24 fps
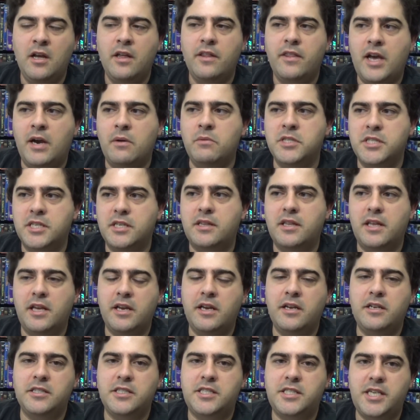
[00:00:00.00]
That was a
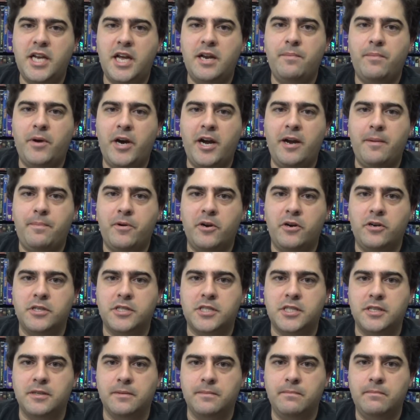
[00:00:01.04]
thing said by a
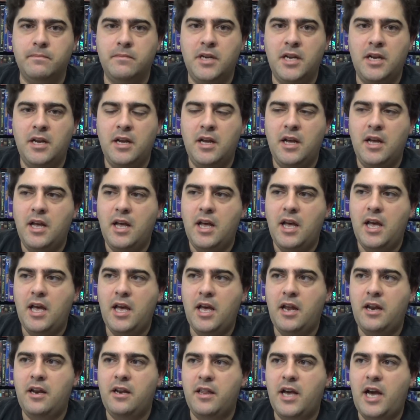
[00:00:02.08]
person.
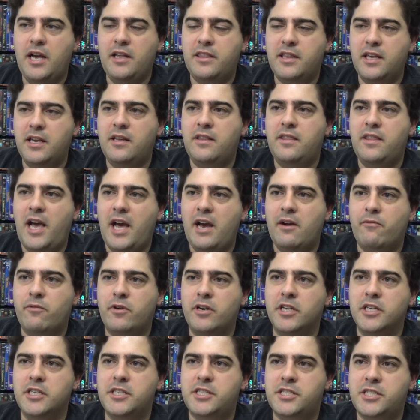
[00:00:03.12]
And I think that
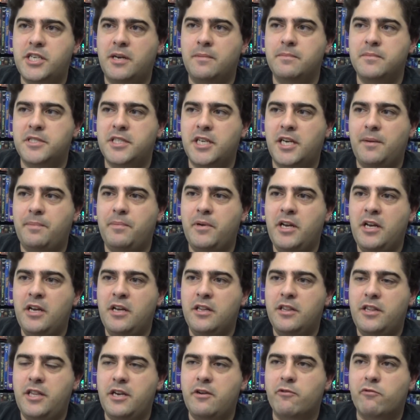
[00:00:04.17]
really sums up
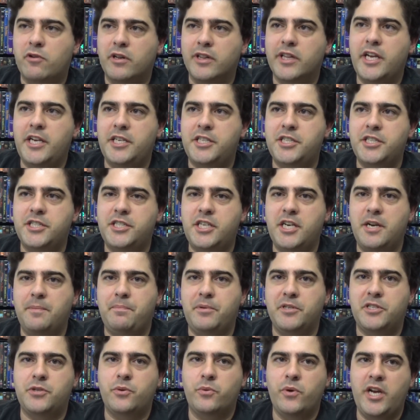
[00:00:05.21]
the relationship
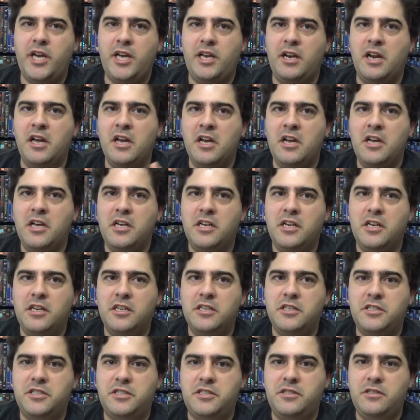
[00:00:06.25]
between
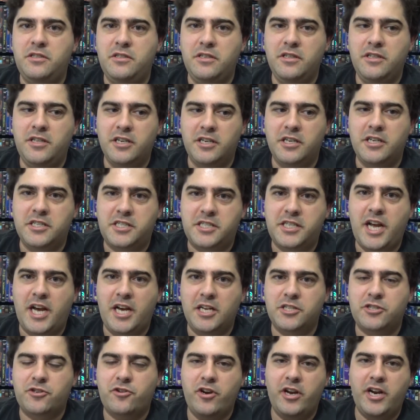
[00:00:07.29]
the
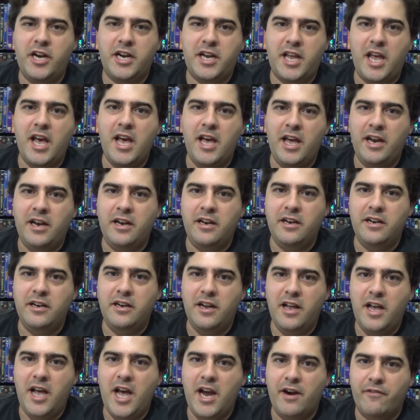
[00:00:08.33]
Nostalgia Critic and
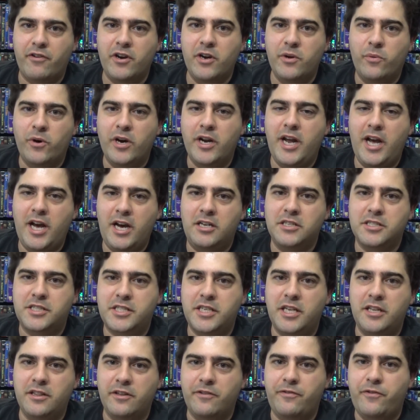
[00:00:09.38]
everyone else
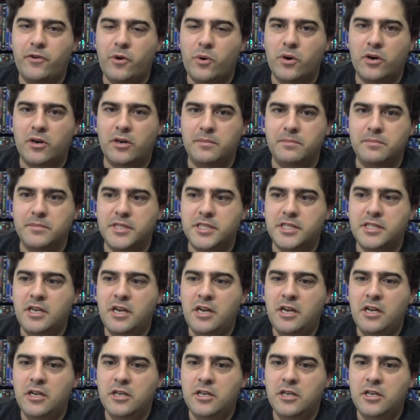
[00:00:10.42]
in the forums.